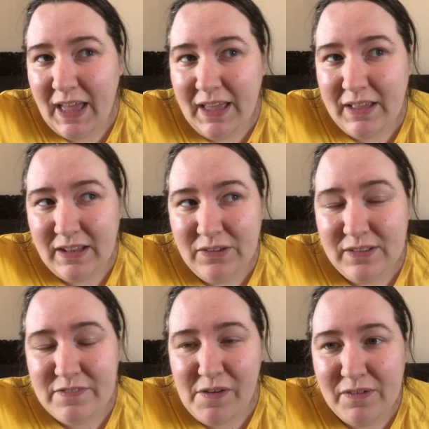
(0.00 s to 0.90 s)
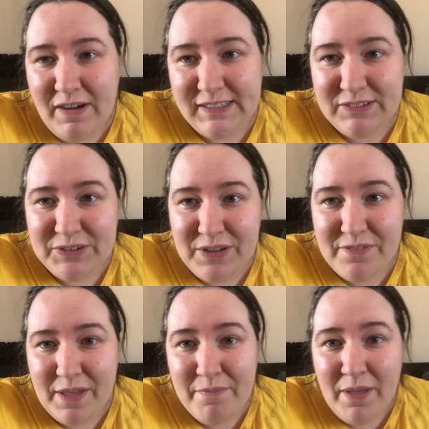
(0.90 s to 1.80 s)
that I and all the photographs I took
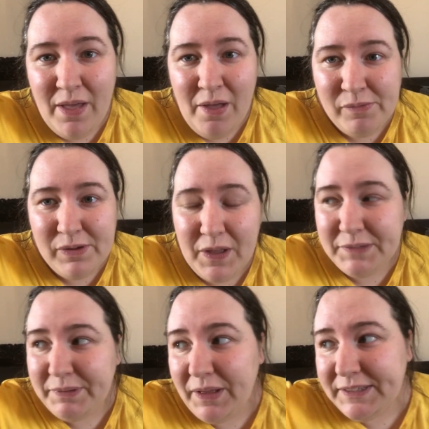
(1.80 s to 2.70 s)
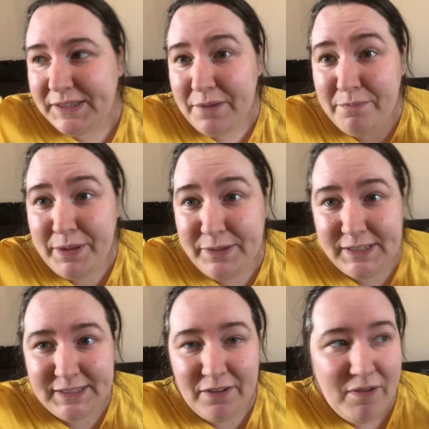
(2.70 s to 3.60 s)
of him were at the hospital onto the
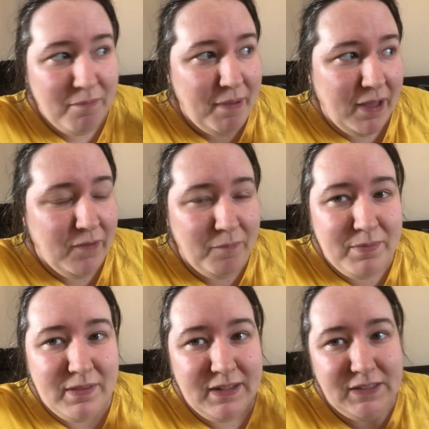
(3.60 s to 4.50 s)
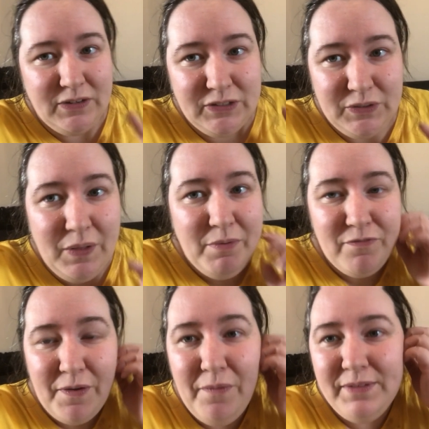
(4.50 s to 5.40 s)
computer so I've got backups and it's not just all on
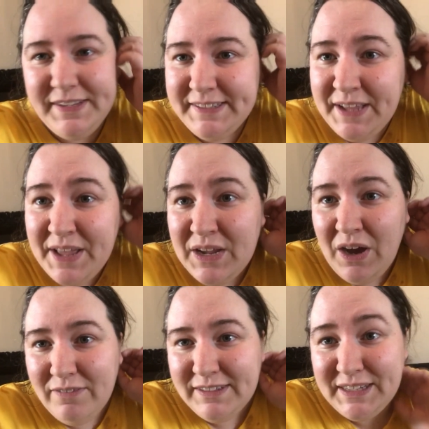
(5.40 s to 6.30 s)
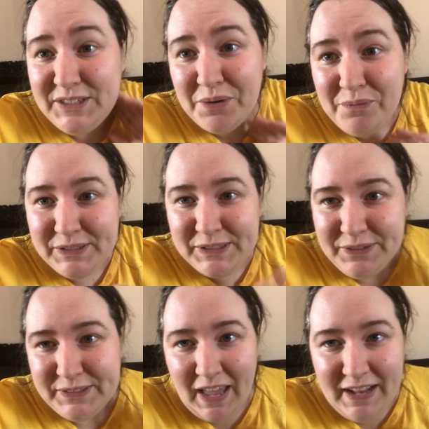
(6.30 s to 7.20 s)
my phone because obviously I don't want to
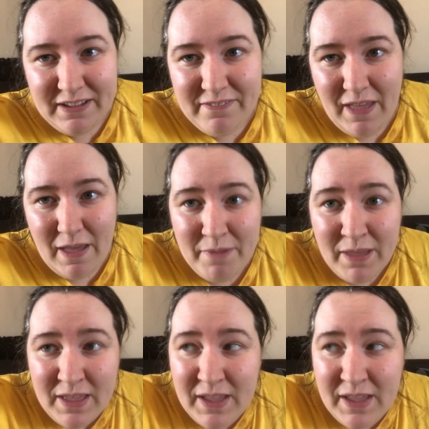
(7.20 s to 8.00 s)
lose any of them.